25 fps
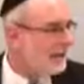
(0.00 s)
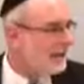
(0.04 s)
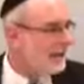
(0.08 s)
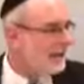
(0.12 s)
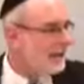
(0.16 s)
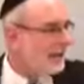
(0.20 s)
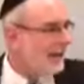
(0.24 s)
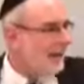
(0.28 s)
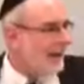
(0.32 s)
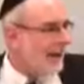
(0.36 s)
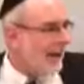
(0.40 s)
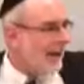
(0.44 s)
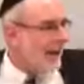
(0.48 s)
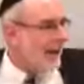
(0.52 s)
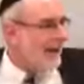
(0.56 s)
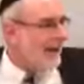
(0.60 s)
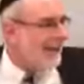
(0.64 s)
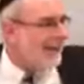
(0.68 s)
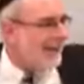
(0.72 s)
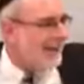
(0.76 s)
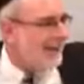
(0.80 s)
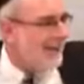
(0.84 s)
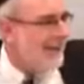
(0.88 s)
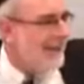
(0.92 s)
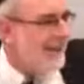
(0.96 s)

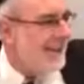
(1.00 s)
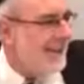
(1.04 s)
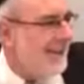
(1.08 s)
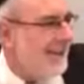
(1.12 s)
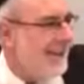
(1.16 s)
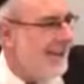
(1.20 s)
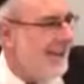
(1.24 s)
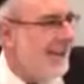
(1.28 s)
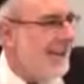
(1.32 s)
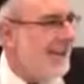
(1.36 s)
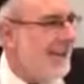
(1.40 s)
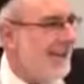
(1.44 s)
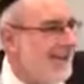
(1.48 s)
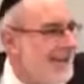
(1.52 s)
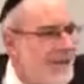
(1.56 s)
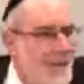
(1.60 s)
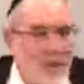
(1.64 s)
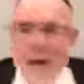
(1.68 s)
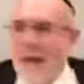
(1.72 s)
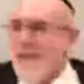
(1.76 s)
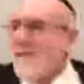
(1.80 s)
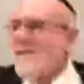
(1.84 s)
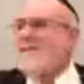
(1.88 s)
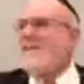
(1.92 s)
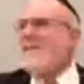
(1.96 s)
Okay? They're
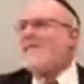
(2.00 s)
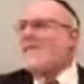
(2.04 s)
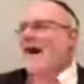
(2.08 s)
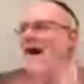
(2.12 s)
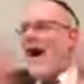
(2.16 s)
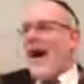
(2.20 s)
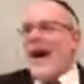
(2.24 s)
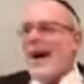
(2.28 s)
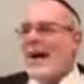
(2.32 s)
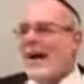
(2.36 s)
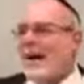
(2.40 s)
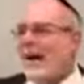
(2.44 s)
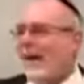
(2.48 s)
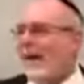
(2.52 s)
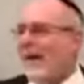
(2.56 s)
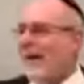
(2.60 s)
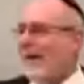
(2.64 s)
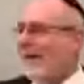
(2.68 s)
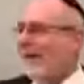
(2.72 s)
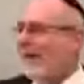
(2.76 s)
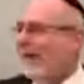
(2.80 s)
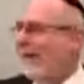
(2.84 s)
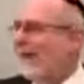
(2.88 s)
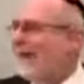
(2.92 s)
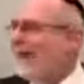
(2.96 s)
on
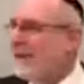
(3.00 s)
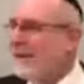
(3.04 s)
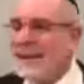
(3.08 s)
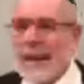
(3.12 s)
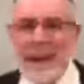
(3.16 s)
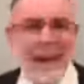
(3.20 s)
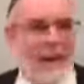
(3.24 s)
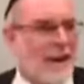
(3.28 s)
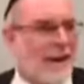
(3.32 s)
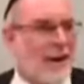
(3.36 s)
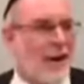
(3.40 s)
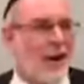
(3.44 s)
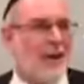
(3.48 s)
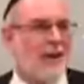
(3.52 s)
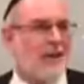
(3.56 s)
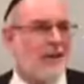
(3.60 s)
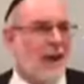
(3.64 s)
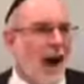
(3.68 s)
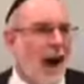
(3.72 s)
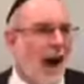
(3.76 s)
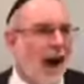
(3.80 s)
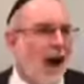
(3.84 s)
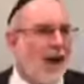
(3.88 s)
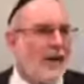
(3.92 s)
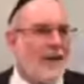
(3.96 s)
fire. They're taking our
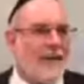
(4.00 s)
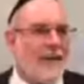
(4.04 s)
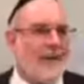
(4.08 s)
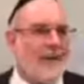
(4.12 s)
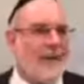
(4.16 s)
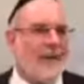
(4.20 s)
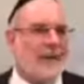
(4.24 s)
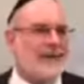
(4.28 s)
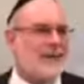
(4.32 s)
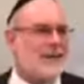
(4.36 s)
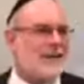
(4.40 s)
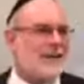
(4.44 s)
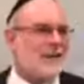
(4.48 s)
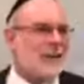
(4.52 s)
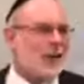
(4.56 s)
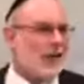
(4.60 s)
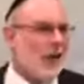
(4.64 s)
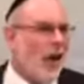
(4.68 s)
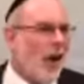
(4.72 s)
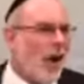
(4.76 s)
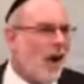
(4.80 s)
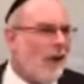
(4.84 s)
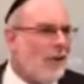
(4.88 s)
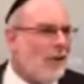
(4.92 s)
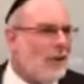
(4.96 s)
God and they're going to
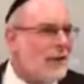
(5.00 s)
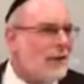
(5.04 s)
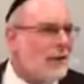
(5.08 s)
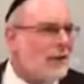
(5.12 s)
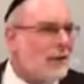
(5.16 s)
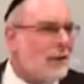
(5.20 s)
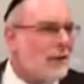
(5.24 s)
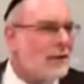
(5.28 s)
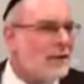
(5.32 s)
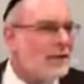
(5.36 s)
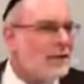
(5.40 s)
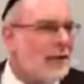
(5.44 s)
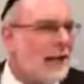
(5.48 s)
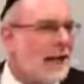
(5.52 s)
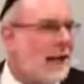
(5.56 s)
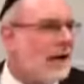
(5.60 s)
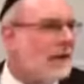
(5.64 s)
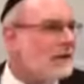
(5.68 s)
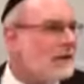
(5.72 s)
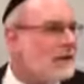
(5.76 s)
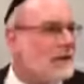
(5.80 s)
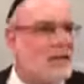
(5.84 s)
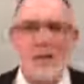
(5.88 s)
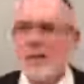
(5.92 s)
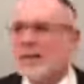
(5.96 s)
slaughter it in four
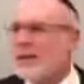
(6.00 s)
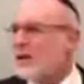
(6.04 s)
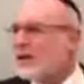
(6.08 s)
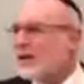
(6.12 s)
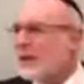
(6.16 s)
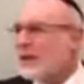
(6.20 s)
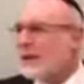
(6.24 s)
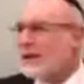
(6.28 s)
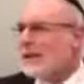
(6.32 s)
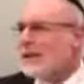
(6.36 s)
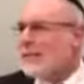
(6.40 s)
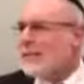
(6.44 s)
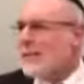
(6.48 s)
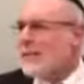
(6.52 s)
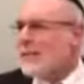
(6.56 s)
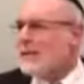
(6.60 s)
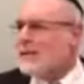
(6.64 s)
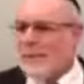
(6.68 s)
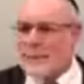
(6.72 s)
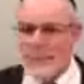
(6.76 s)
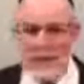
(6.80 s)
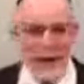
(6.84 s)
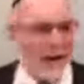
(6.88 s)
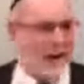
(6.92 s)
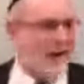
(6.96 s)
days? You think there'd be
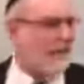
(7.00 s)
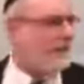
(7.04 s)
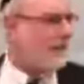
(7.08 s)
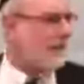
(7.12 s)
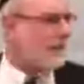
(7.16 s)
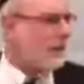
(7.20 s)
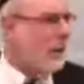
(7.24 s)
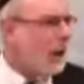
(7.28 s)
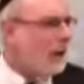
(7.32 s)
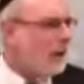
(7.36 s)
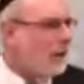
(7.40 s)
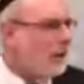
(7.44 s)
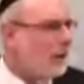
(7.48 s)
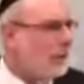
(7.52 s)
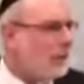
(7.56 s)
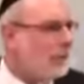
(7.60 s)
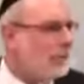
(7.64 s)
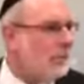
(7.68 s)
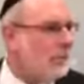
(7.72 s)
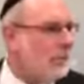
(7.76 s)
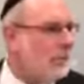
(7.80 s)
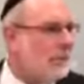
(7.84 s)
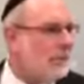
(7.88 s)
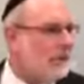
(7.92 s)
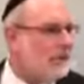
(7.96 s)
some kind of
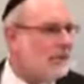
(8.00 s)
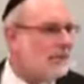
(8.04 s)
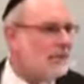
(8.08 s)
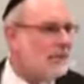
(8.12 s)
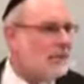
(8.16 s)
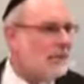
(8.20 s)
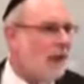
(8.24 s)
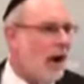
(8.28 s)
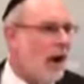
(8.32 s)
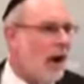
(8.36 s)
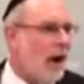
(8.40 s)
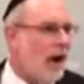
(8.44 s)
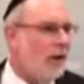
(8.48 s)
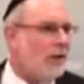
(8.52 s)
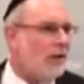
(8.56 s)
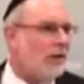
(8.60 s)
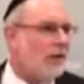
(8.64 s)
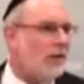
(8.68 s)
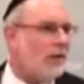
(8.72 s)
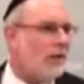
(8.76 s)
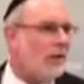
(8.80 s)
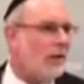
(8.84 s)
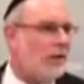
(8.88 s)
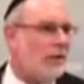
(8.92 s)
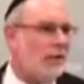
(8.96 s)
pogrom? Let's
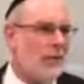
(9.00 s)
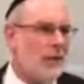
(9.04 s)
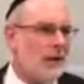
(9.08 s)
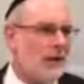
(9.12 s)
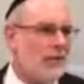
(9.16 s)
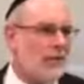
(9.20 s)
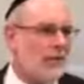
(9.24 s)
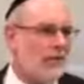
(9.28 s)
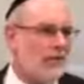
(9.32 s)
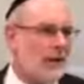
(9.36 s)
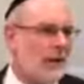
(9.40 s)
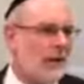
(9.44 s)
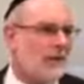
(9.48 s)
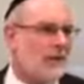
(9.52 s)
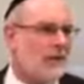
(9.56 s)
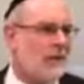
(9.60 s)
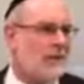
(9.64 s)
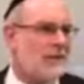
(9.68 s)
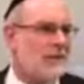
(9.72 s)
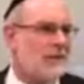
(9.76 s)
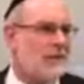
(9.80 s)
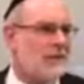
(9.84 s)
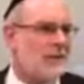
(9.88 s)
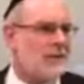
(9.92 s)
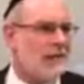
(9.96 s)
go. We don't take
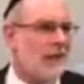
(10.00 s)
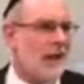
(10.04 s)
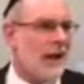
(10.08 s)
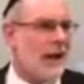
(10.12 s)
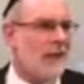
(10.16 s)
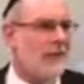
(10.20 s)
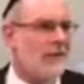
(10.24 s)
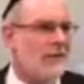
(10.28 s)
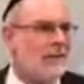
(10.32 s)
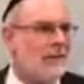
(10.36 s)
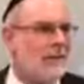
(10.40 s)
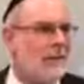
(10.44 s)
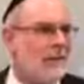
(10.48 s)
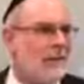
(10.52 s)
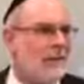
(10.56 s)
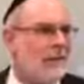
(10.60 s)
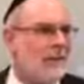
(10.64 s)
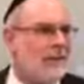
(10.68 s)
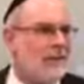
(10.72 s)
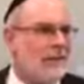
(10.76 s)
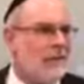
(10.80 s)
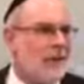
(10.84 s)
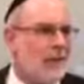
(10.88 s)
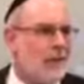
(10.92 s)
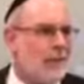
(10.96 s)
this sitting down
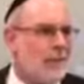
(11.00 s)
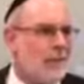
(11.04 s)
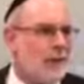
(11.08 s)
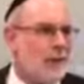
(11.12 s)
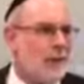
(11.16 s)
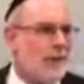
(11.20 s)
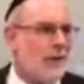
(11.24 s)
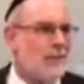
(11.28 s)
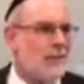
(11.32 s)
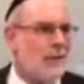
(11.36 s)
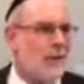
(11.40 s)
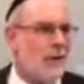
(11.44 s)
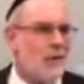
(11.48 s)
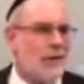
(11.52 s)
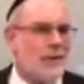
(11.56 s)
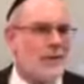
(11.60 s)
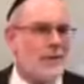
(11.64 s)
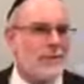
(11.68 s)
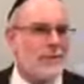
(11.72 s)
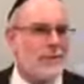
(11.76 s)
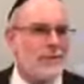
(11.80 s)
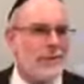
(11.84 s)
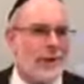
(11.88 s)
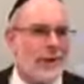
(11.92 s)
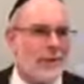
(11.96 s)
get our
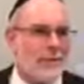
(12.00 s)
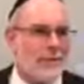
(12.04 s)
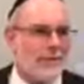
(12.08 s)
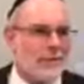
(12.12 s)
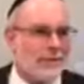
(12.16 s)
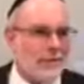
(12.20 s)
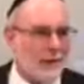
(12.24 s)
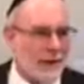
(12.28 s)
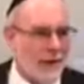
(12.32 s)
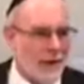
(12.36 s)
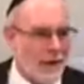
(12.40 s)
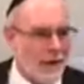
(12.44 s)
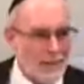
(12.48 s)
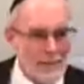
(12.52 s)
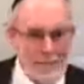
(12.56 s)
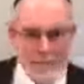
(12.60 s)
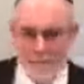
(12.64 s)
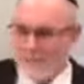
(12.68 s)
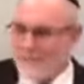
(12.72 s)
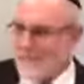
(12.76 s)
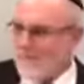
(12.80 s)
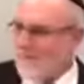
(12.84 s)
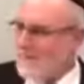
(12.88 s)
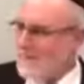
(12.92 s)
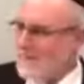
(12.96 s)
pitchforks, we get, you know,
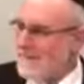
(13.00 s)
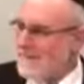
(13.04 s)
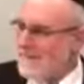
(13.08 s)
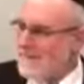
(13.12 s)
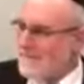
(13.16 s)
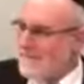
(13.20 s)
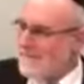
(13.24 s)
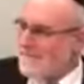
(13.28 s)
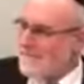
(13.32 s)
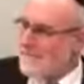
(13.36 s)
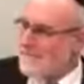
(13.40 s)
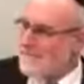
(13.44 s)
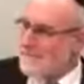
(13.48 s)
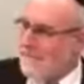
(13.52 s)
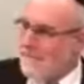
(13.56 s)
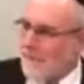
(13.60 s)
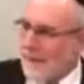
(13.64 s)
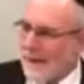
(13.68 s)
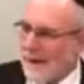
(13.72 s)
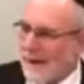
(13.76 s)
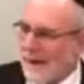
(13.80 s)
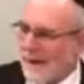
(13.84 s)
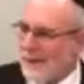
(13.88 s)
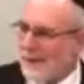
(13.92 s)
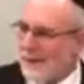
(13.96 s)

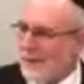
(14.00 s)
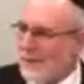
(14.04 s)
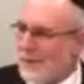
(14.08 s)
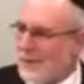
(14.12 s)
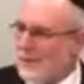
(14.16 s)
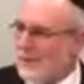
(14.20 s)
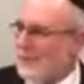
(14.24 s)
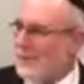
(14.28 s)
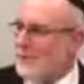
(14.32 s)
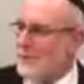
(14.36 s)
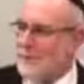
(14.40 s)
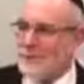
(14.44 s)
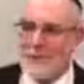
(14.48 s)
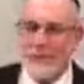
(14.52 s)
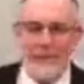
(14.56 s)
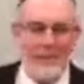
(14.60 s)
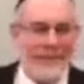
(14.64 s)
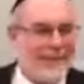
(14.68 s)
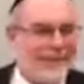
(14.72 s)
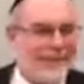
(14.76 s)
get Lou